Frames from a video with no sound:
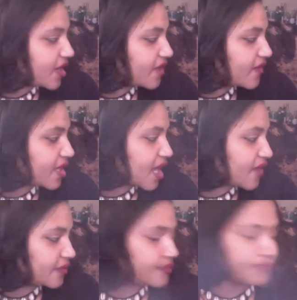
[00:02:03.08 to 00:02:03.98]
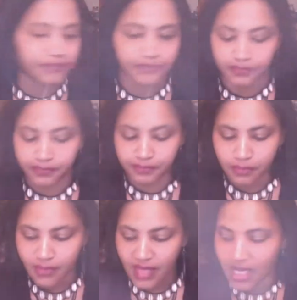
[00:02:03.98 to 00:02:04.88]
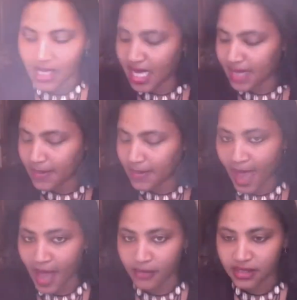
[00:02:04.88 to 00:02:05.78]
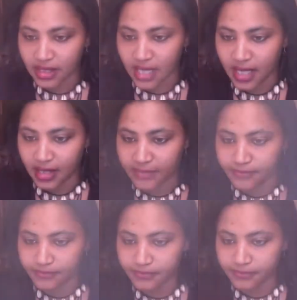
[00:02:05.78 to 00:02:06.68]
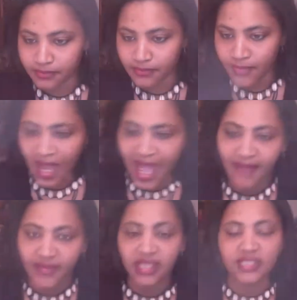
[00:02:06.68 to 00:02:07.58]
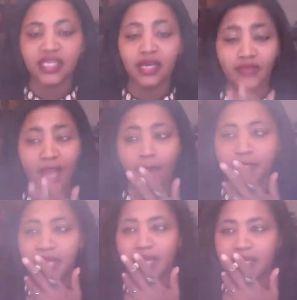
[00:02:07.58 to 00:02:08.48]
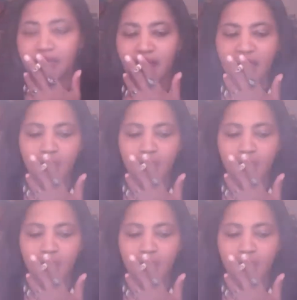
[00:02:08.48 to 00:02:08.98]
very careful about having any self-doubt pertaining to that.